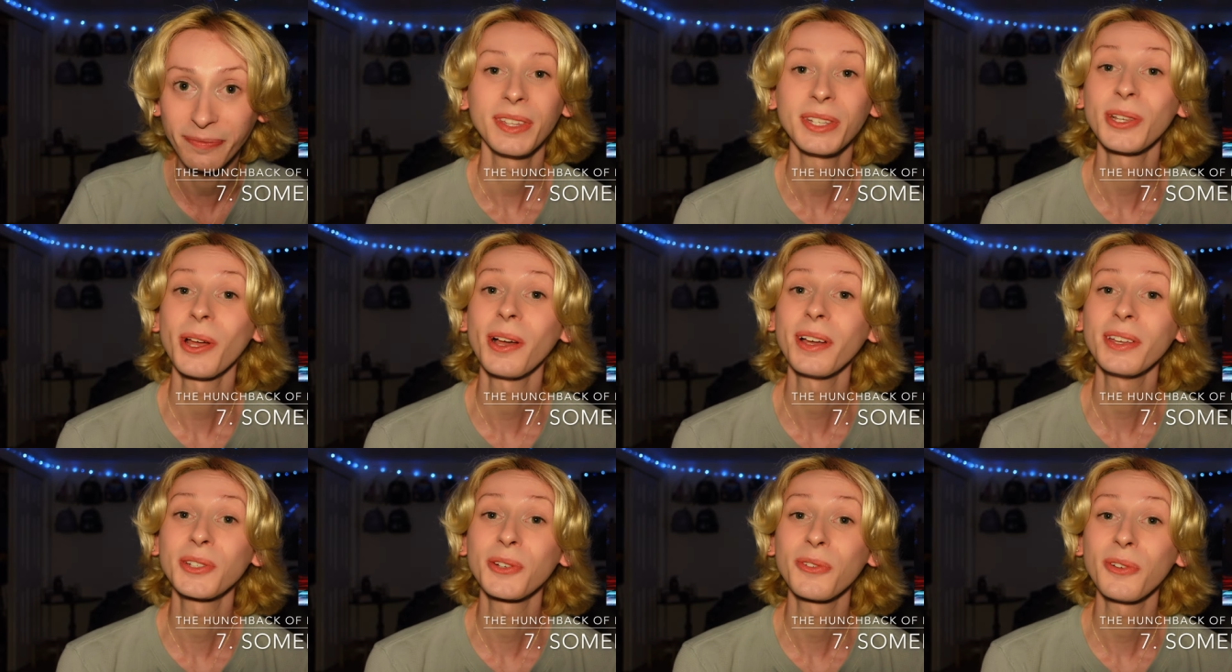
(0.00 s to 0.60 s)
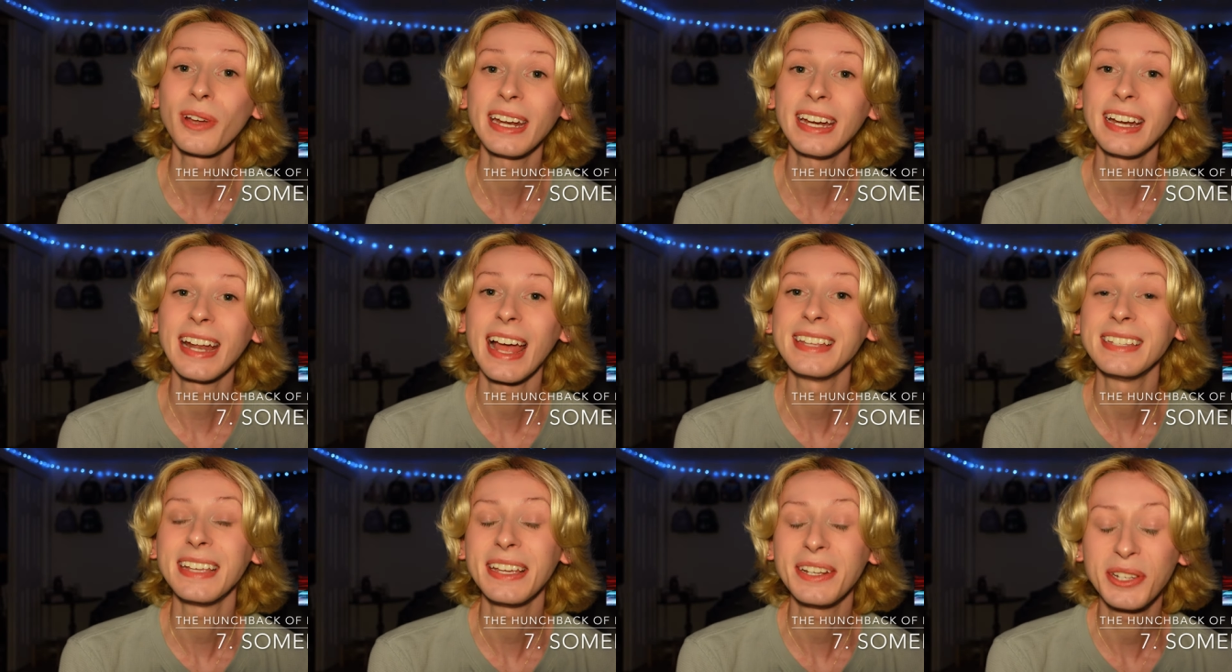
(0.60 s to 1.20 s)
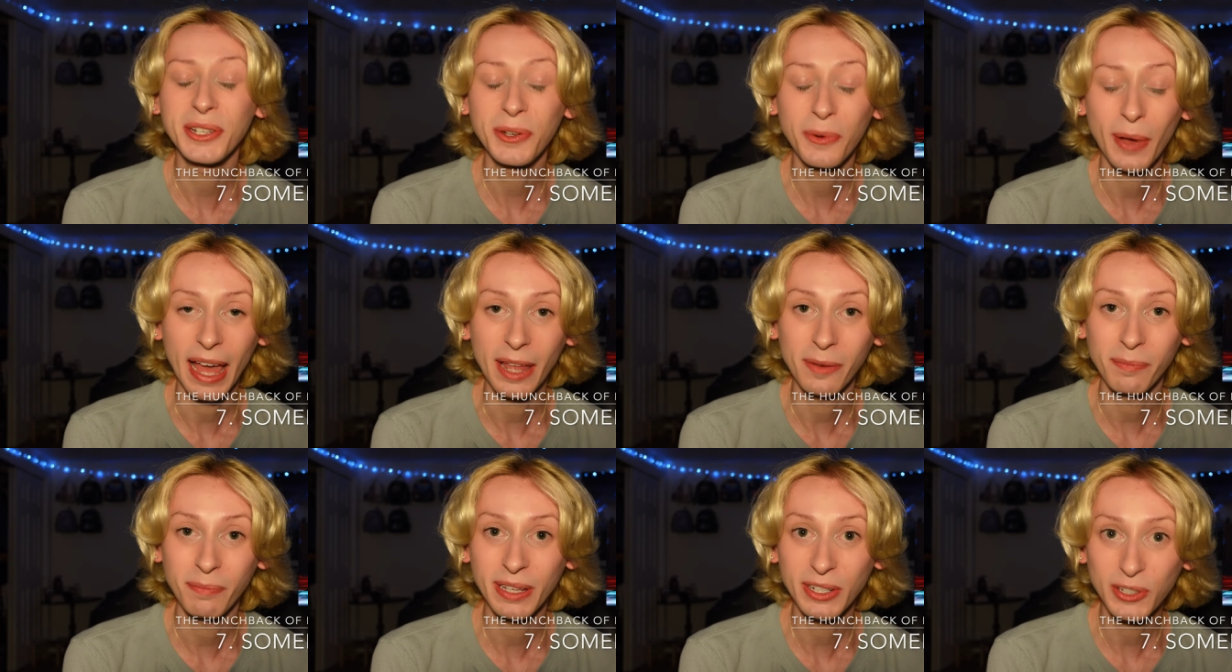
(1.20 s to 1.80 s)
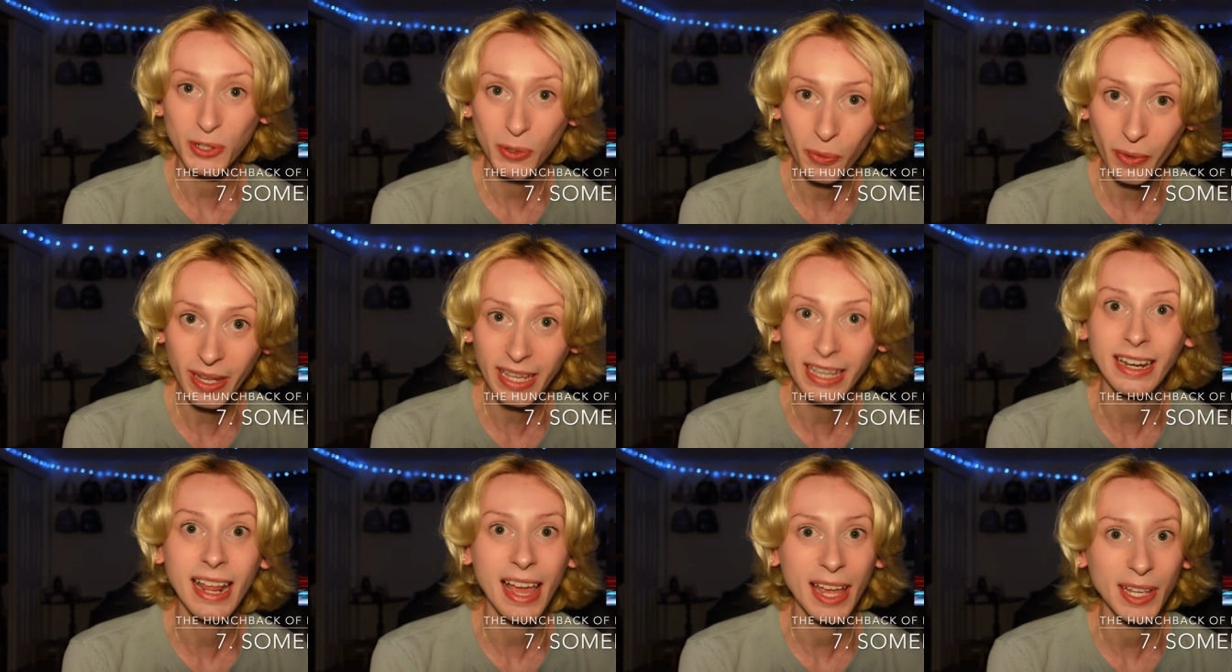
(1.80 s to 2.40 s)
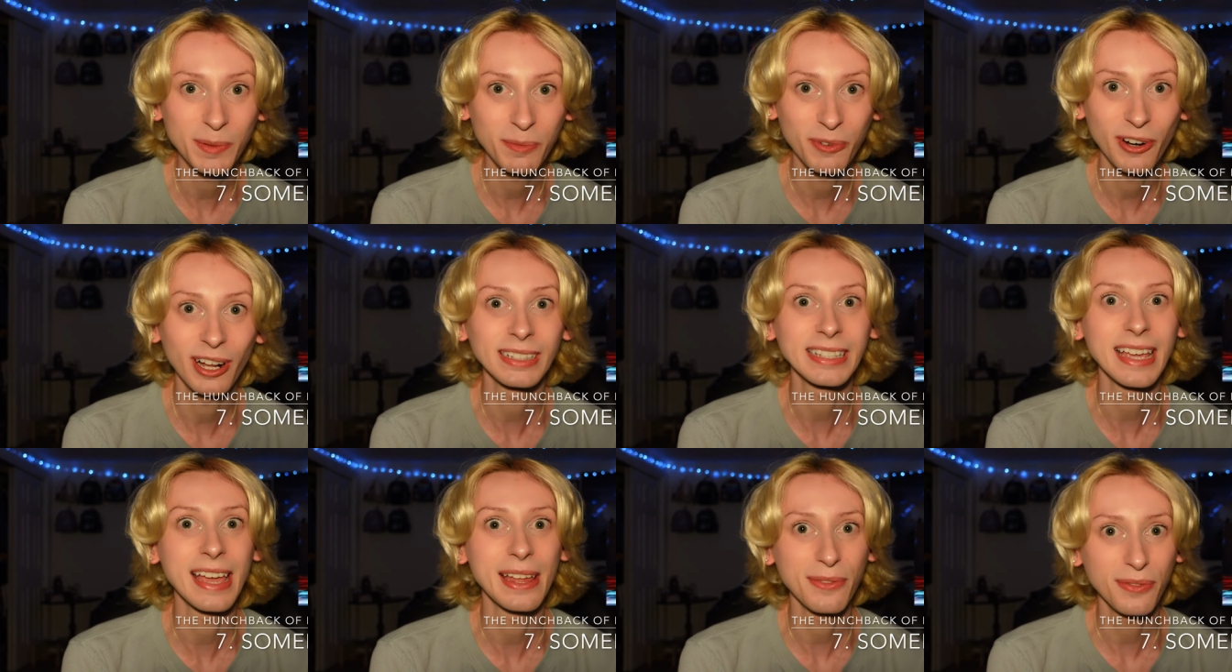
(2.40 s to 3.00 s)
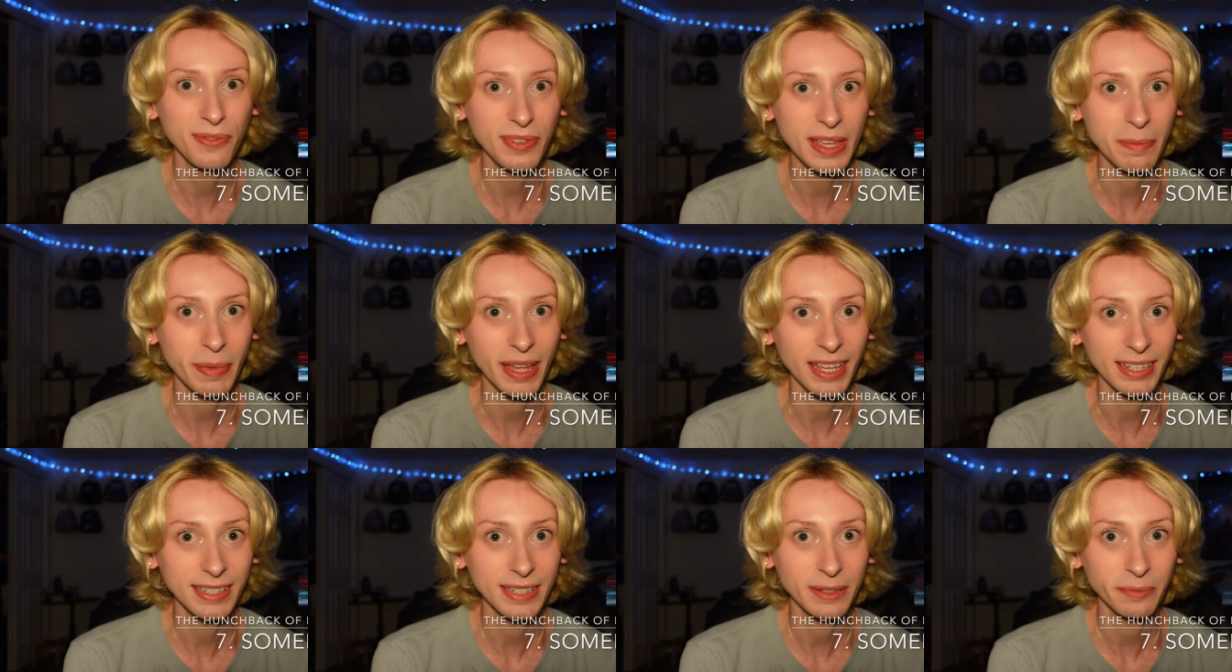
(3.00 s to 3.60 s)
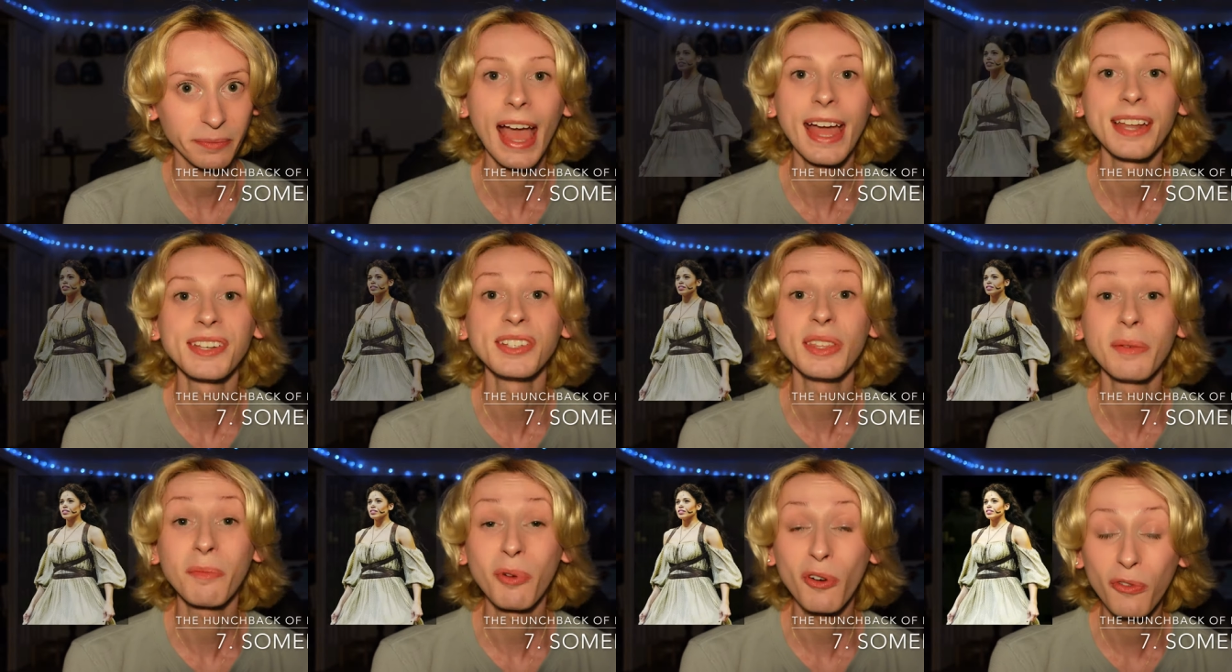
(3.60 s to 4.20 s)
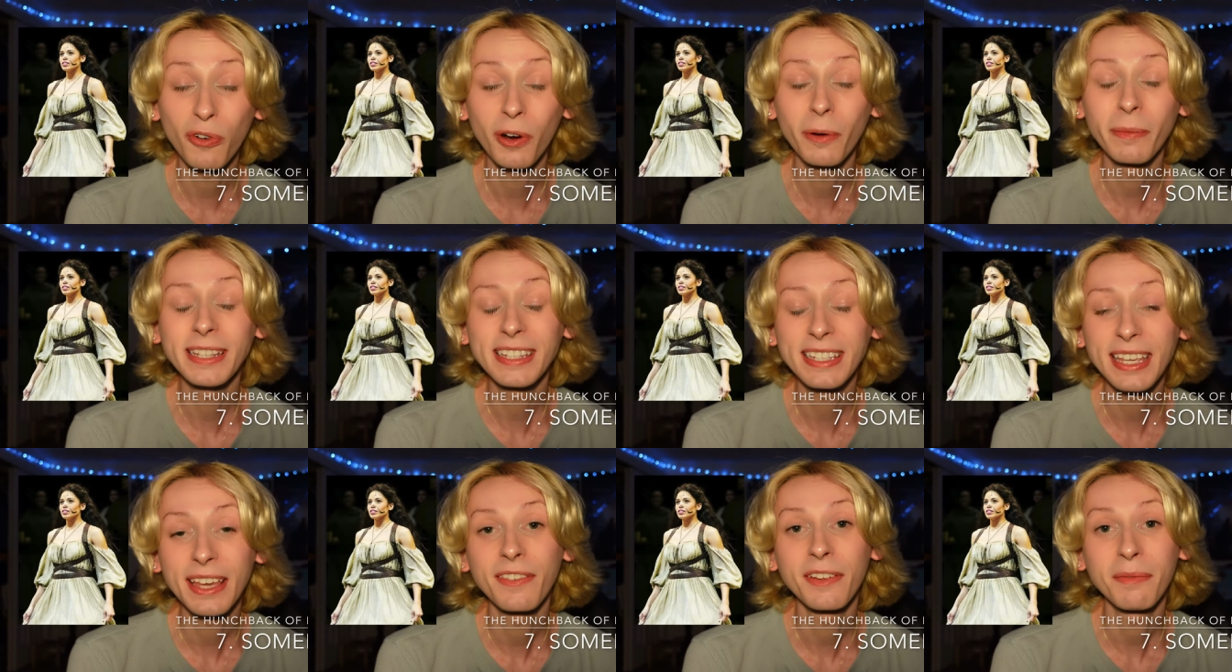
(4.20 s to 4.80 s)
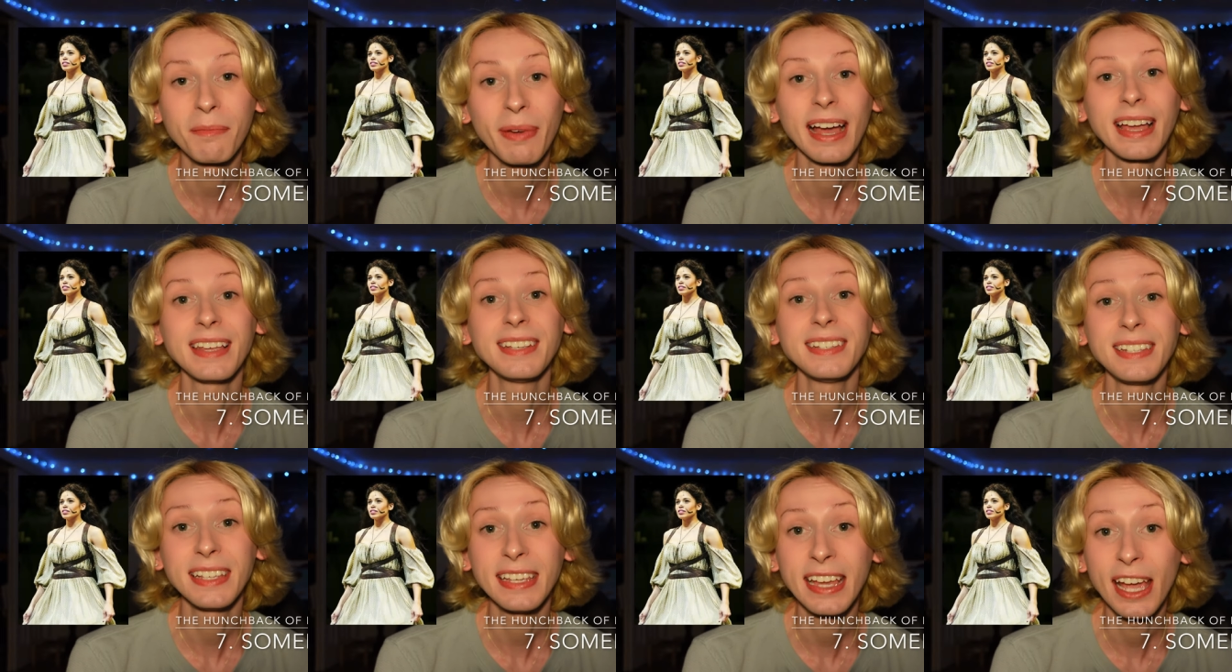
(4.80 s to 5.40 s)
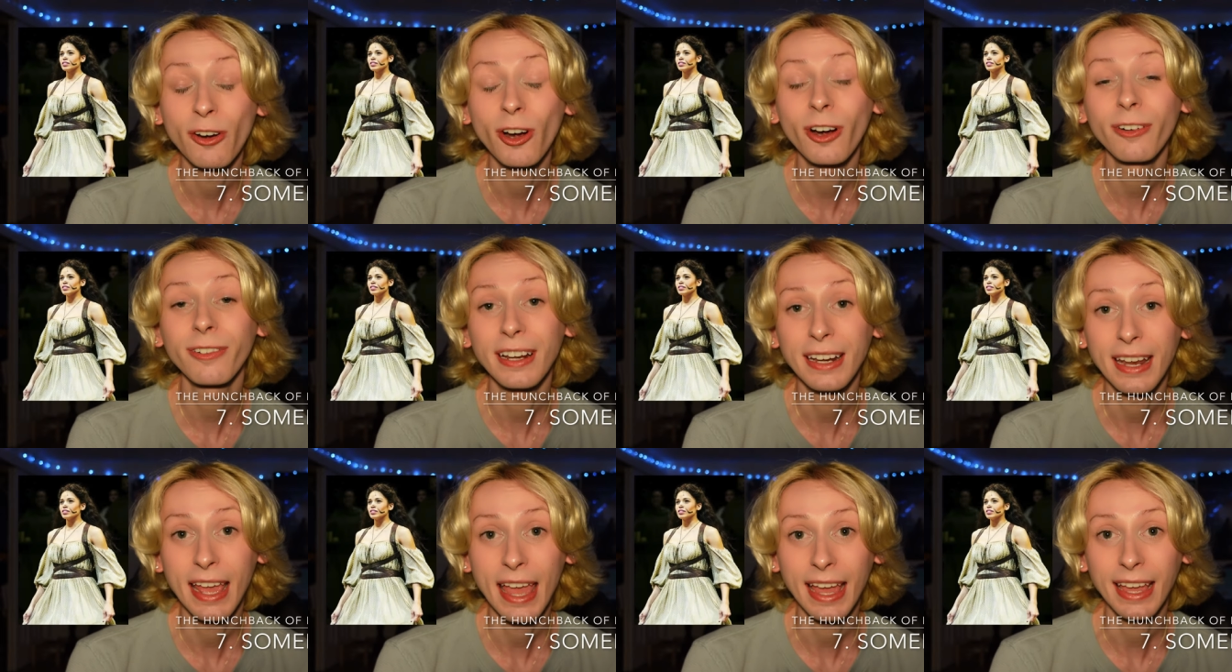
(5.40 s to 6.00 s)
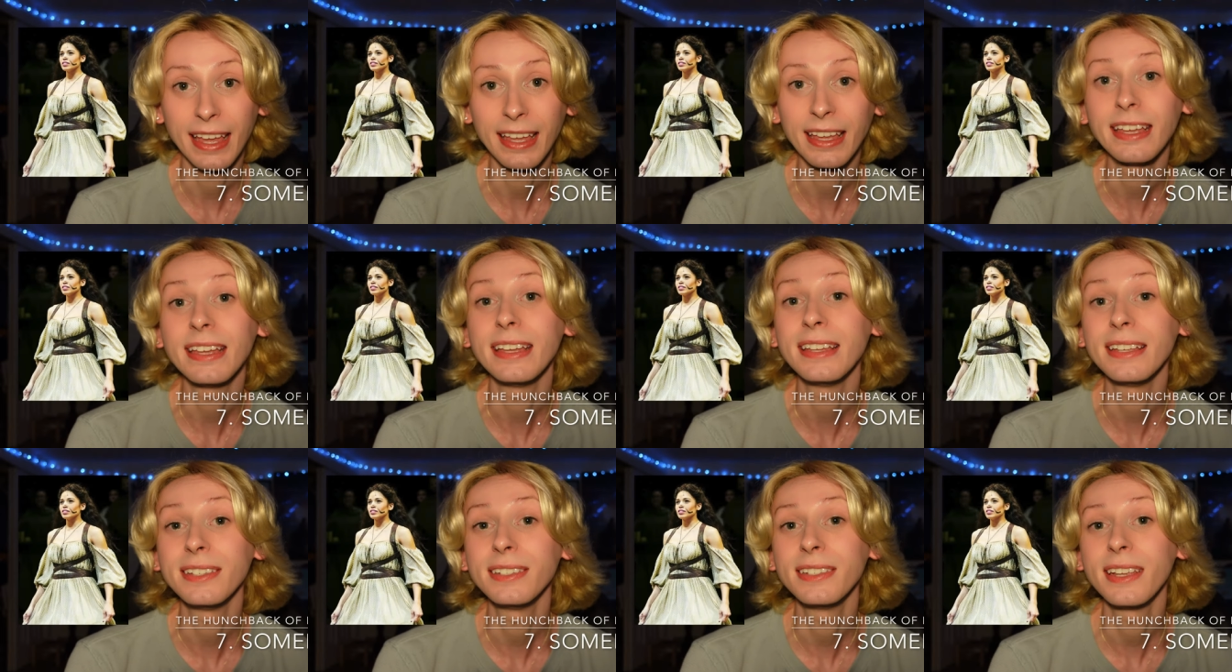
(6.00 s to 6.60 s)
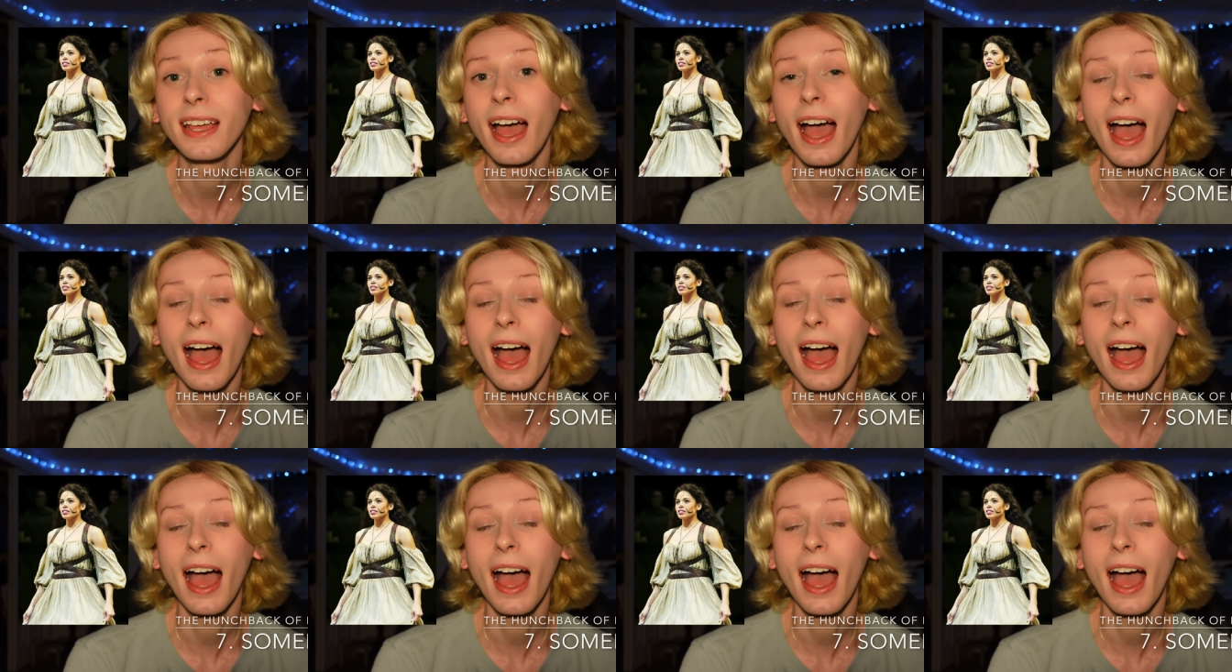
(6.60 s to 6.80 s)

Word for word: The song is created as a duet between Esmeralda and Phoebus, and the performance given by Ciara Renée is